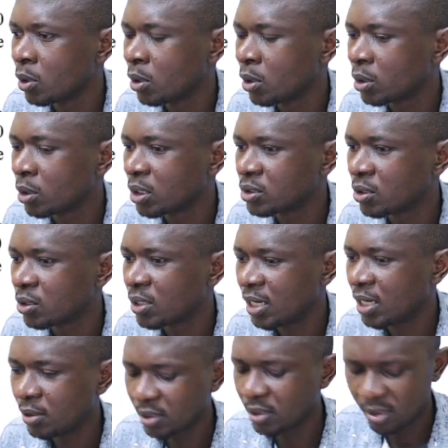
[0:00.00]
Okay, so
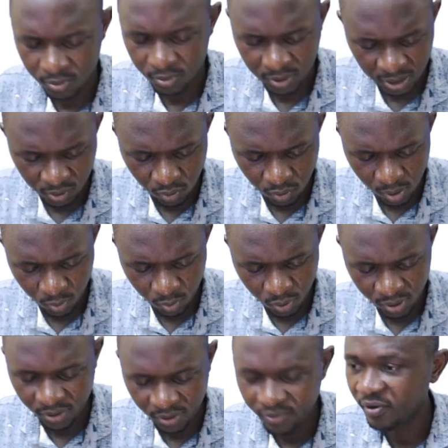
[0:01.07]
that one gives us
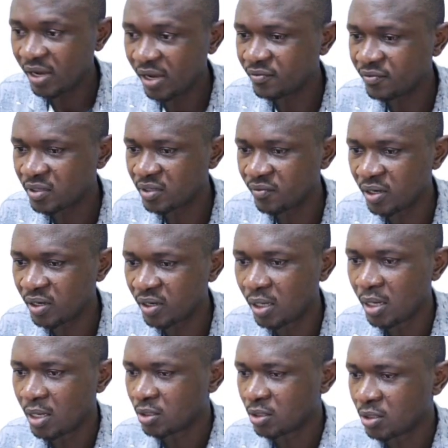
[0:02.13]
1.57.
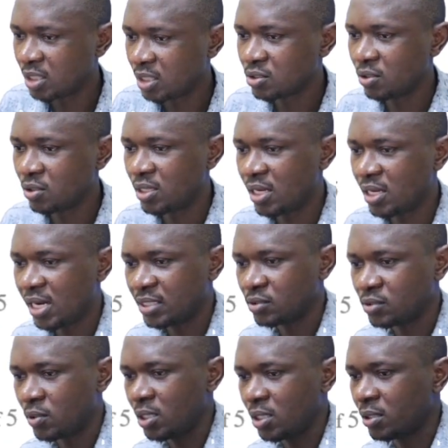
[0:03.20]
So let's go to the
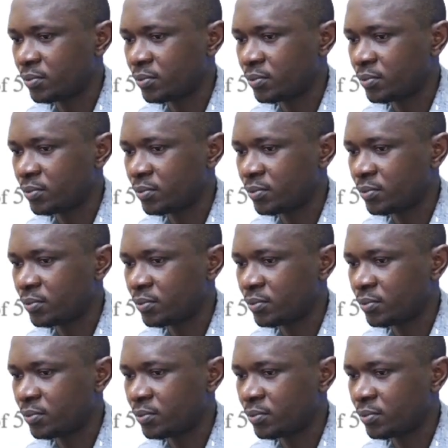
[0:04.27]
last one.